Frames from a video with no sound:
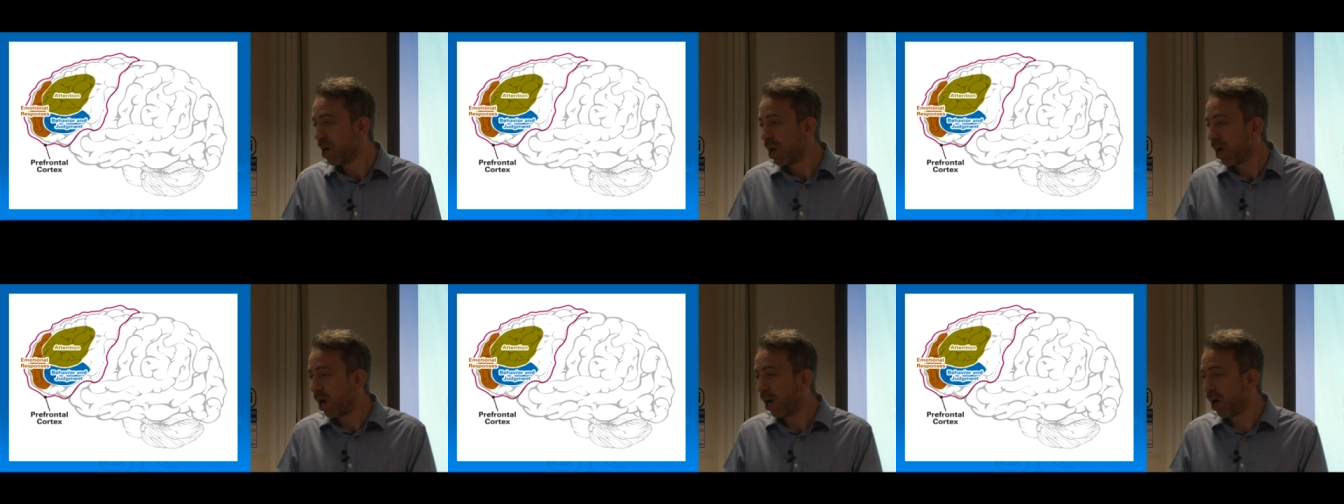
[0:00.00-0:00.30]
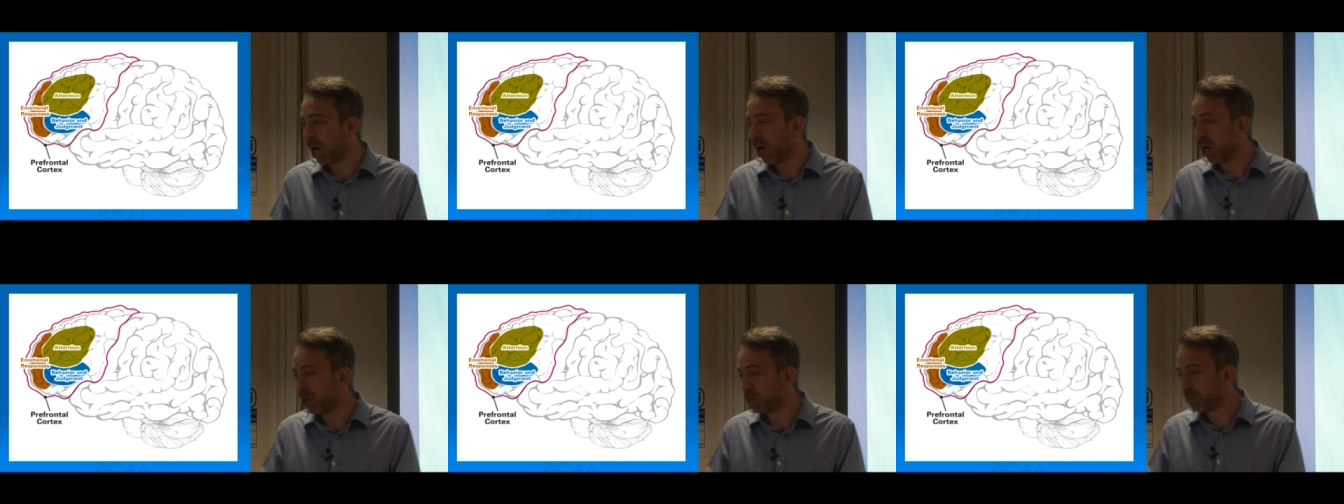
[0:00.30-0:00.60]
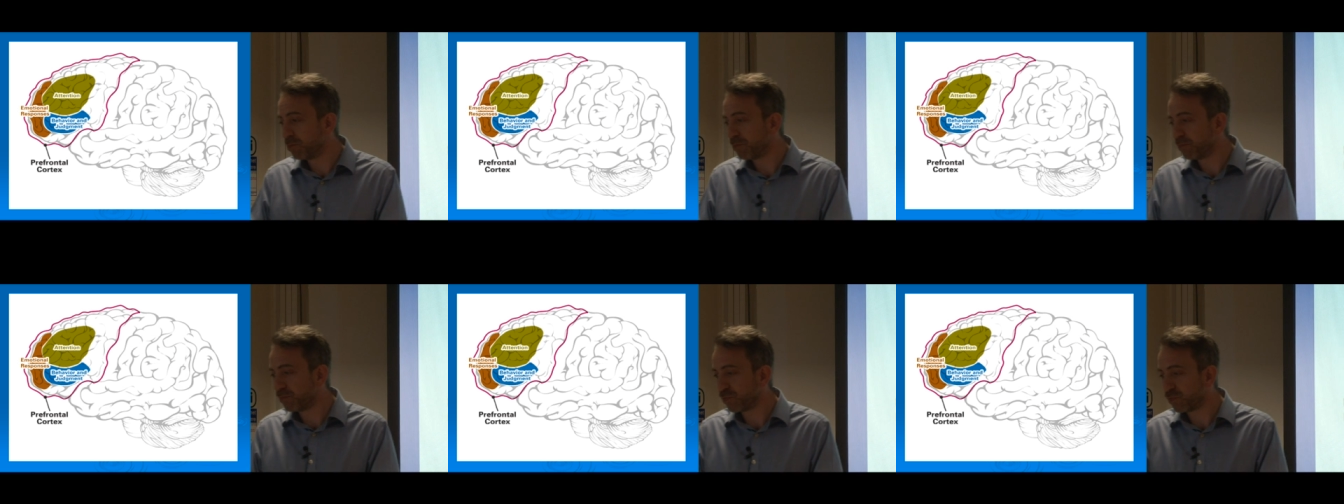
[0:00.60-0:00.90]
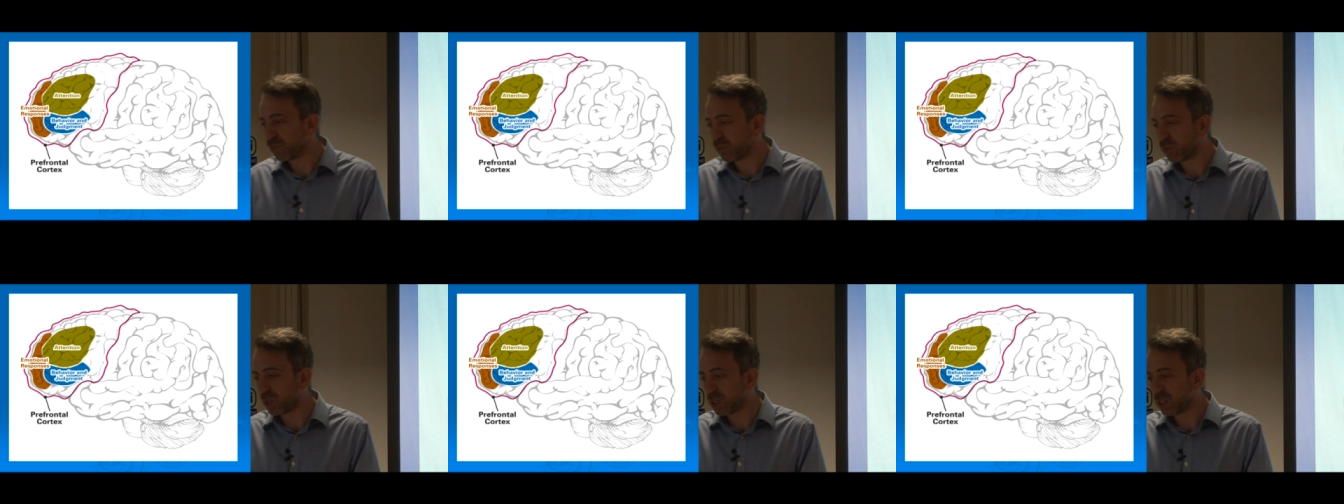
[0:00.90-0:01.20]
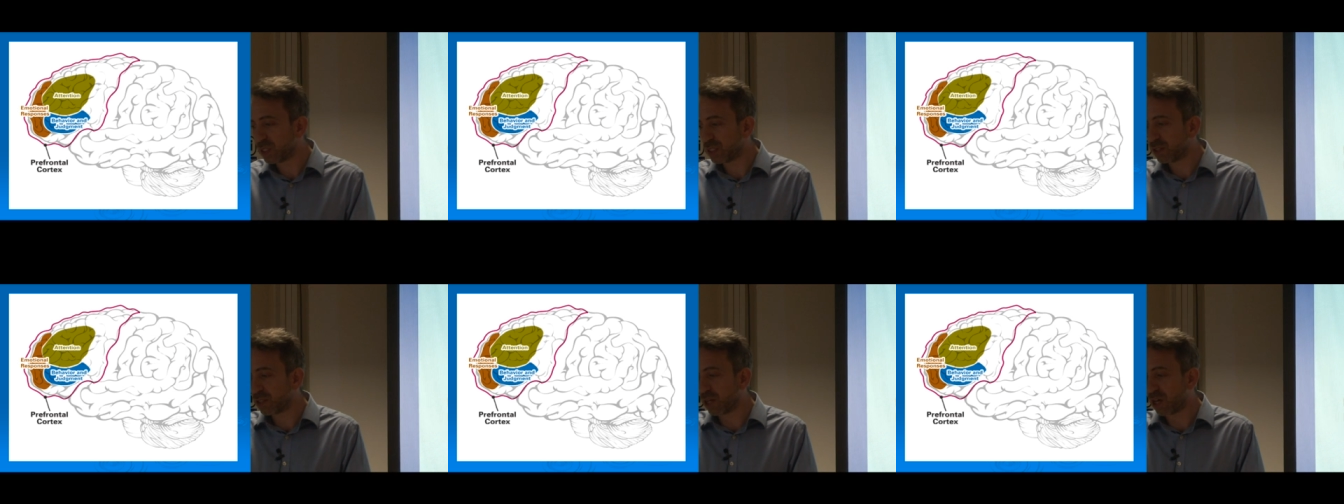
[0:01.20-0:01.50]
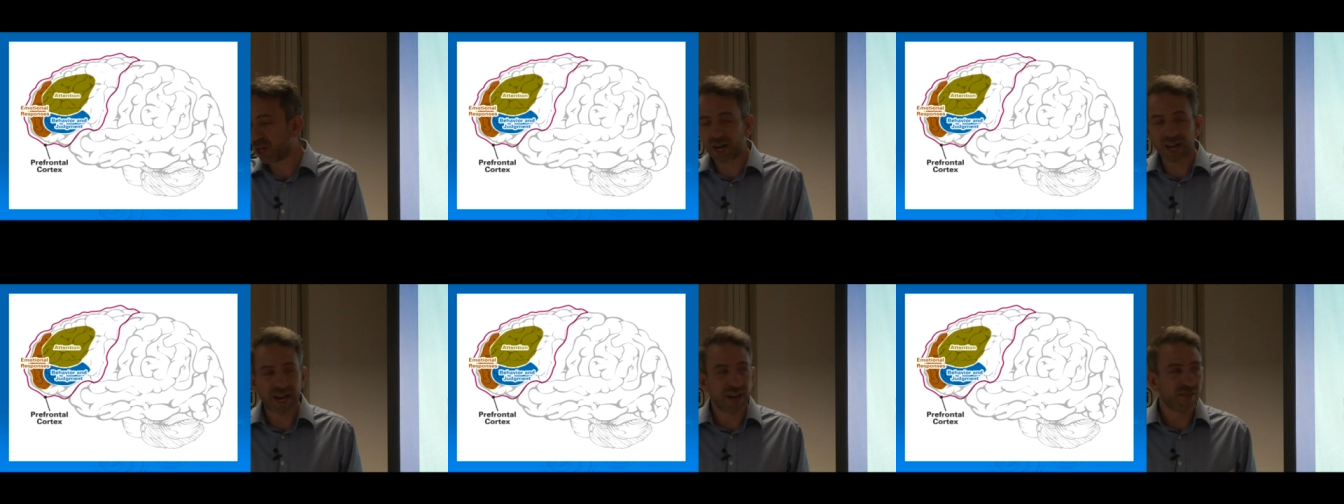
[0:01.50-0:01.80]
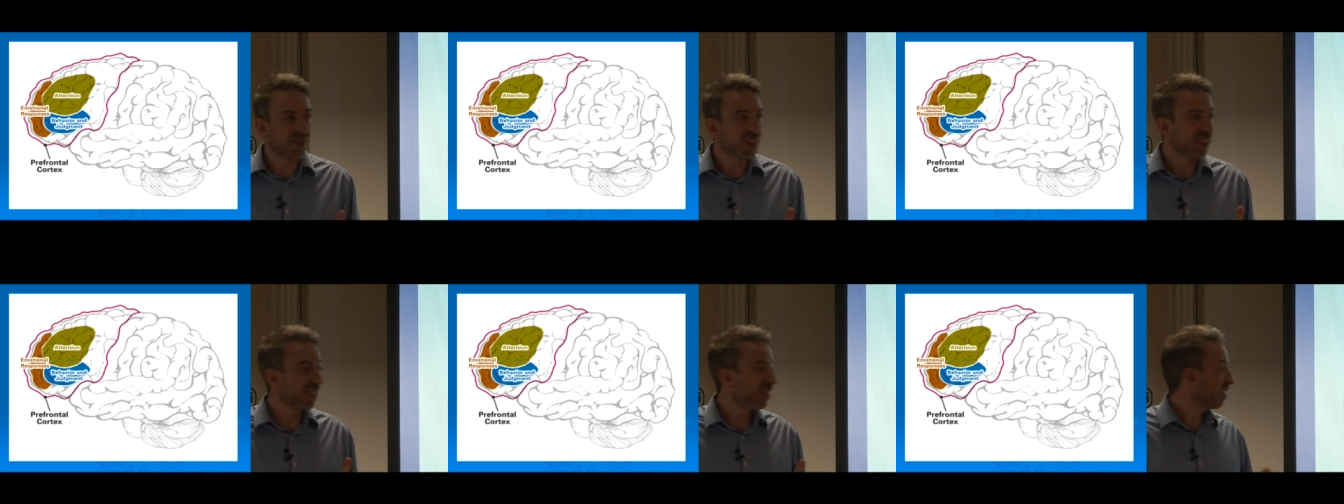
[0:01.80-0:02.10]
So you're going to have
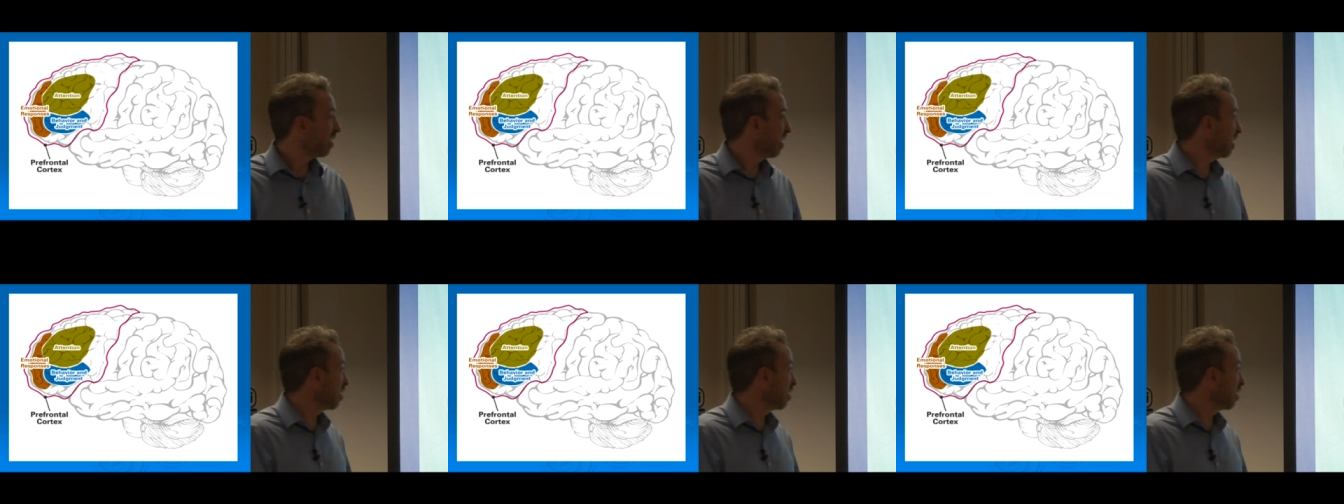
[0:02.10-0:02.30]
this